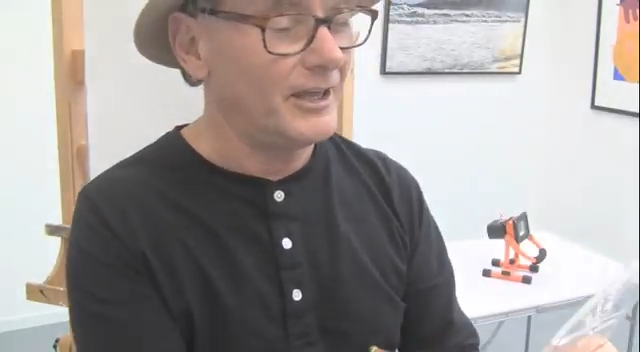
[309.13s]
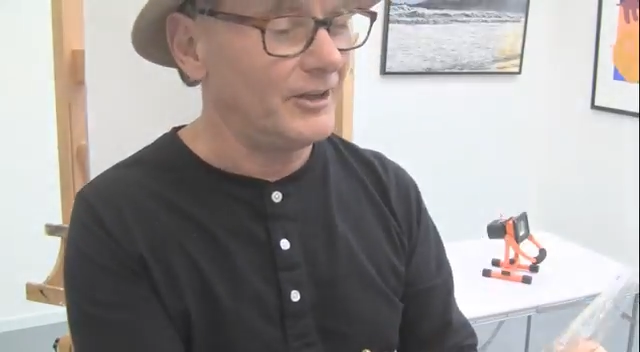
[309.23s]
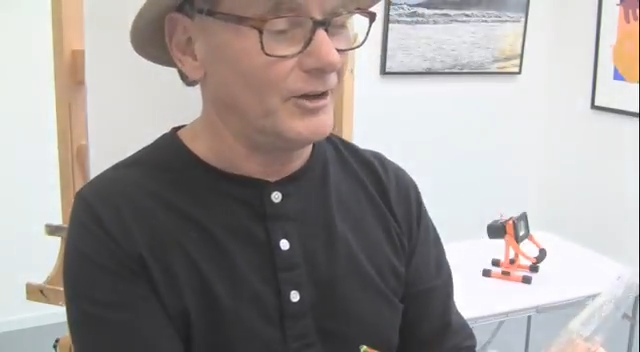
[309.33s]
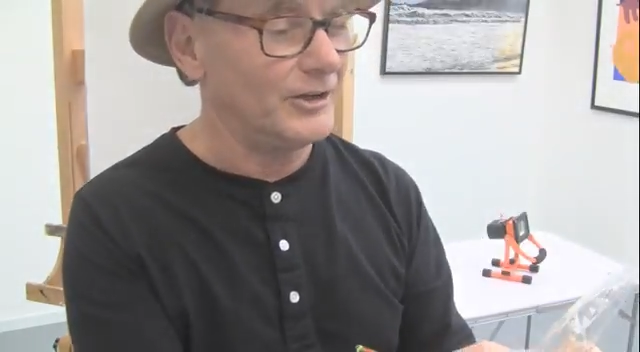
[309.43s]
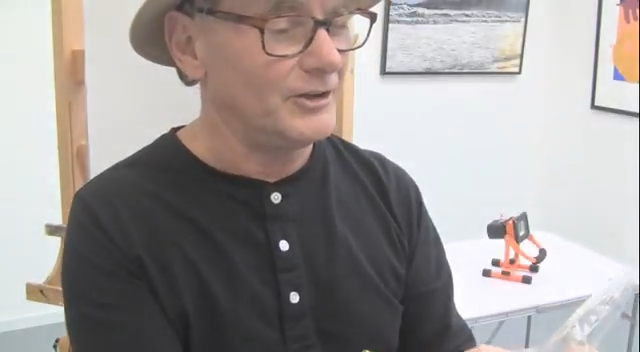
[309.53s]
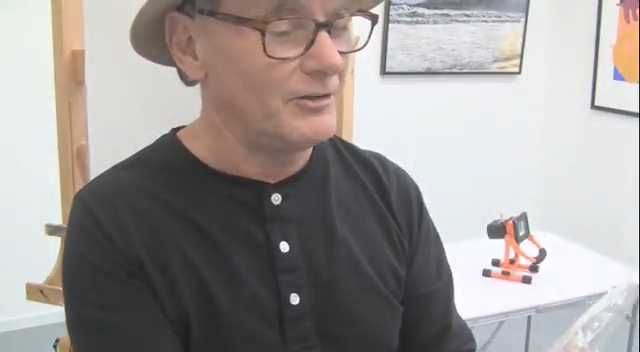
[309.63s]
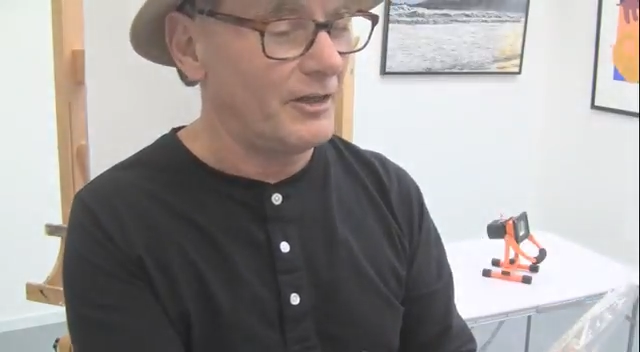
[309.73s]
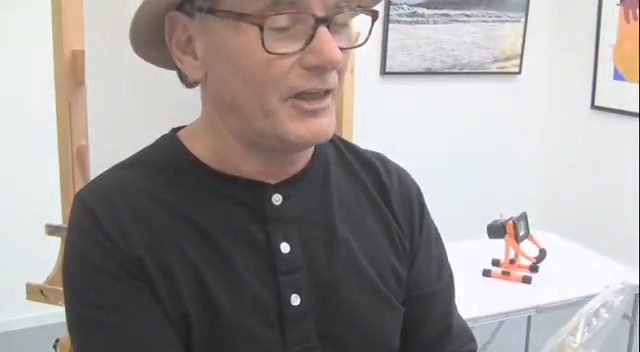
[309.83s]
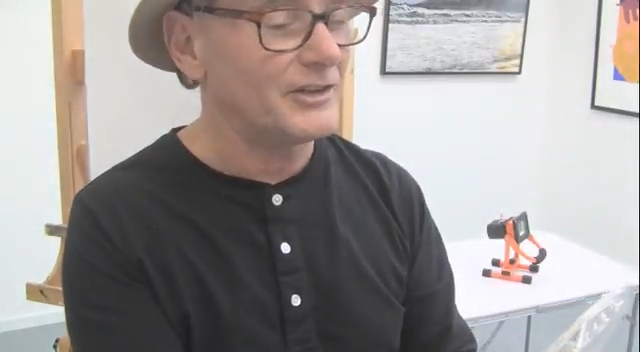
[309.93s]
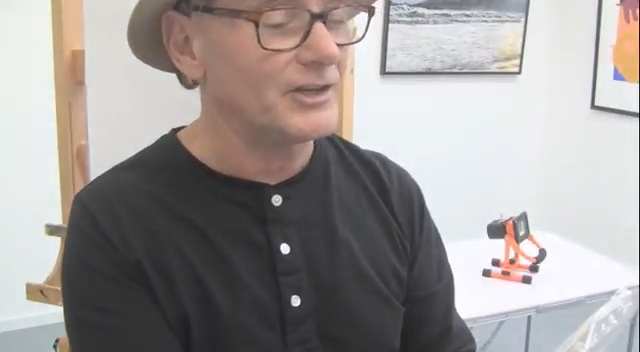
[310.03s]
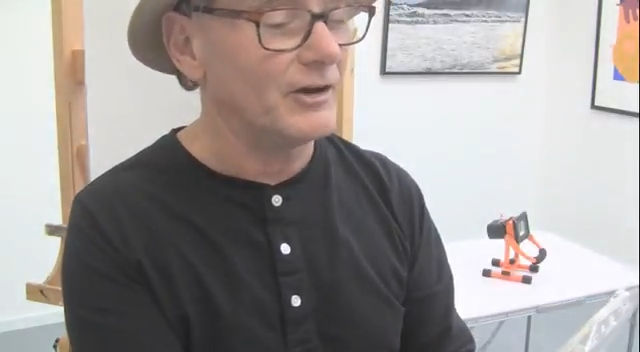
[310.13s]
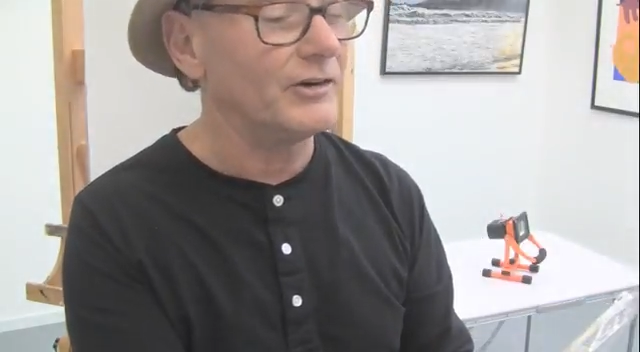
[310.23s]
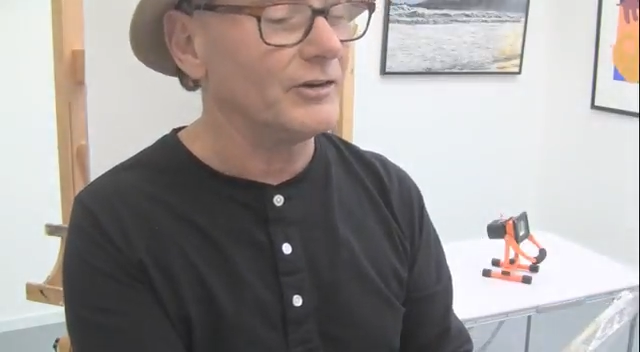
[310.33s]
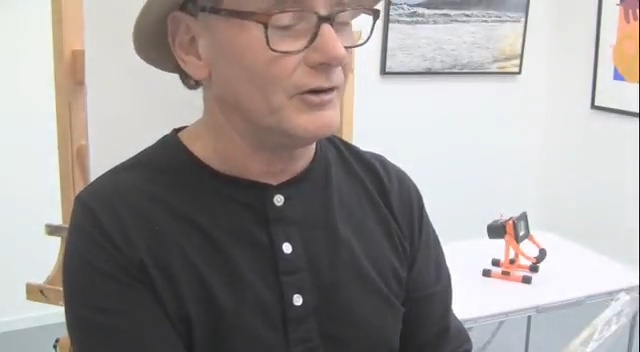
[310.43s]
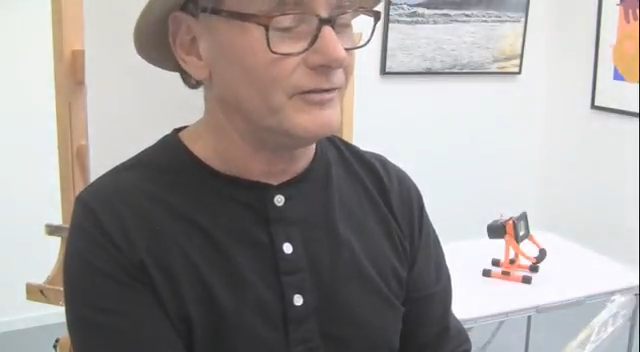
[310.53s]
and I know that that's
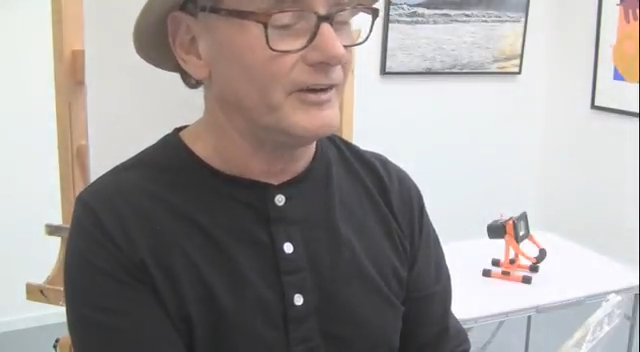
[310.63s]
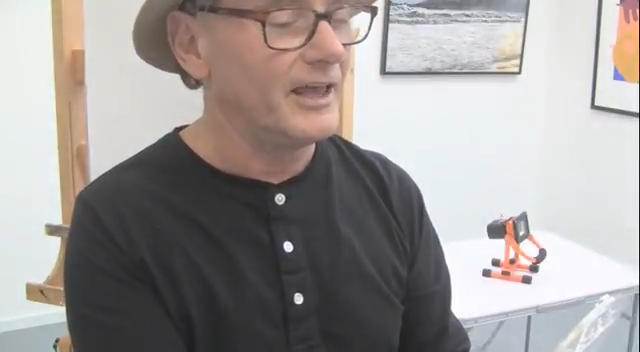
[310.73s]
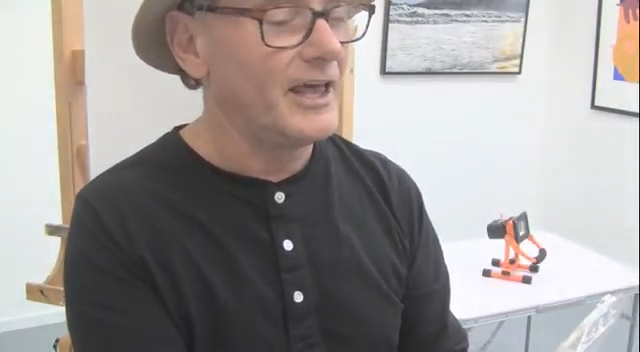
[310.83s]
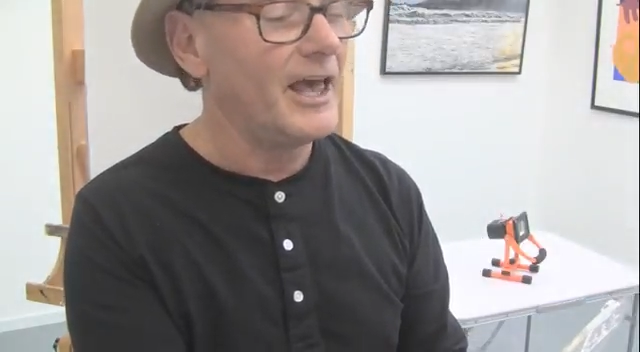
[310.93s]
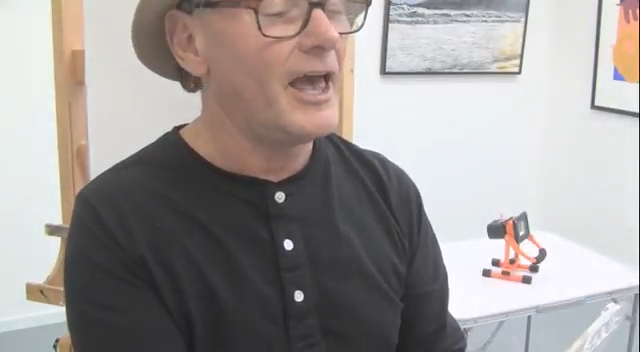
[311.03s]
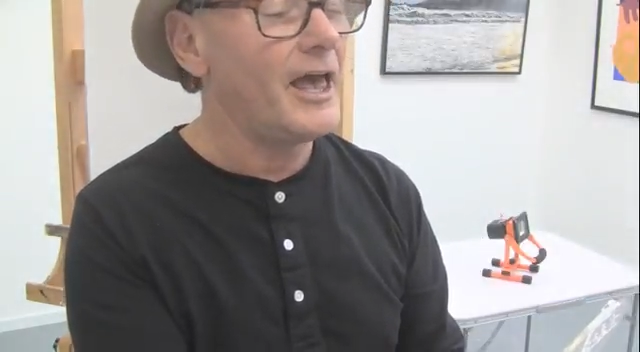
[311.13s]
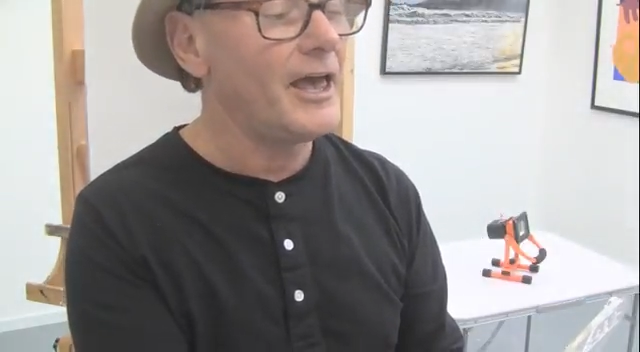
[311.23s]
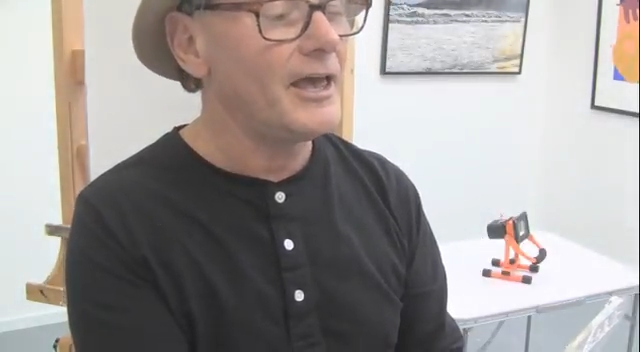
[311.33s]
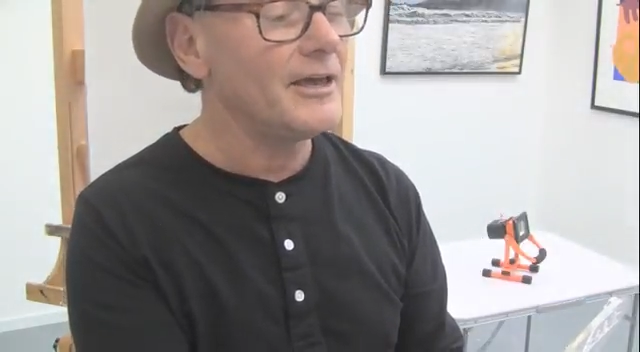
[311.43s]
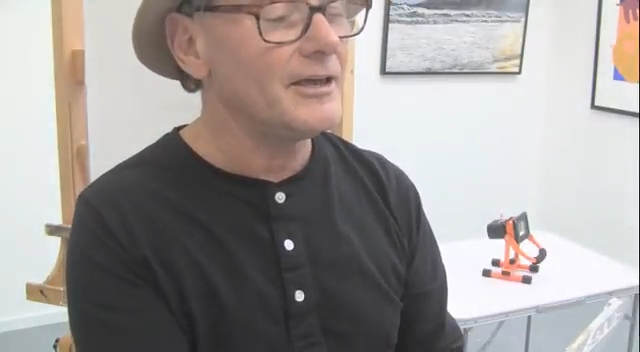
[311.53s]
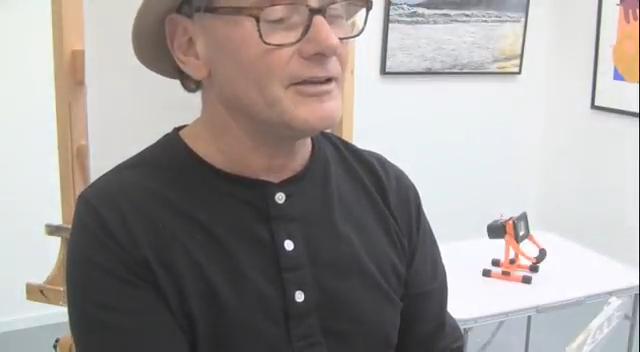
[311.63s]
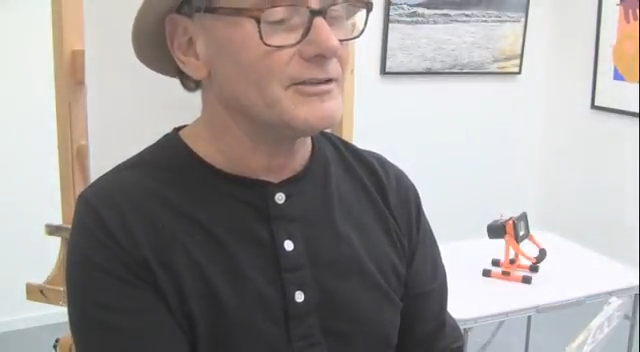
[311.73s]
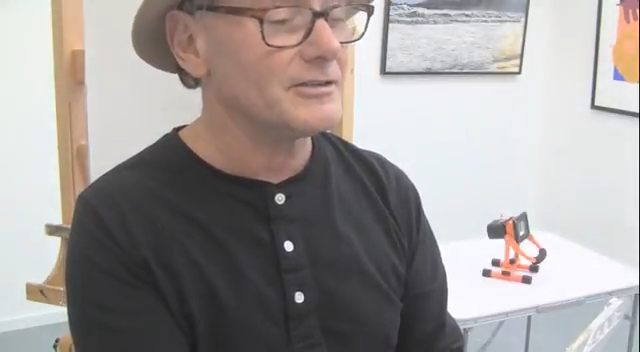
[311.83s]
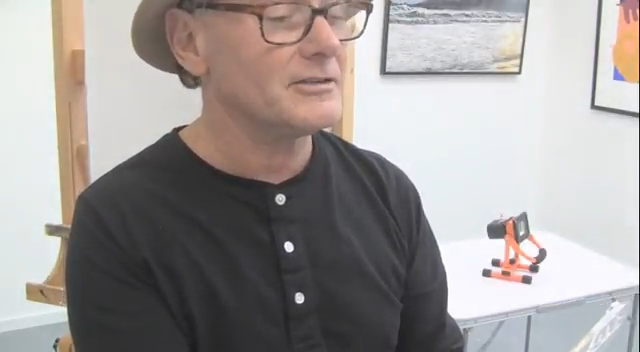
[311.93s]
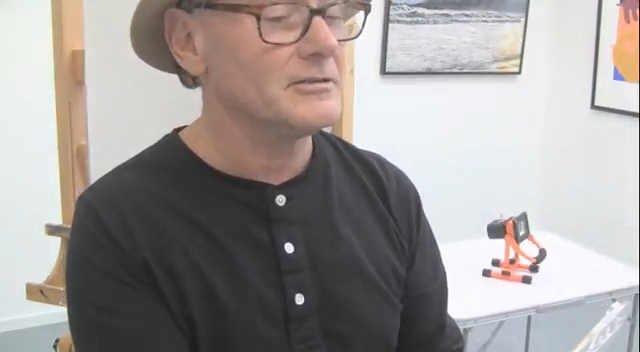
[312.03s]
going off at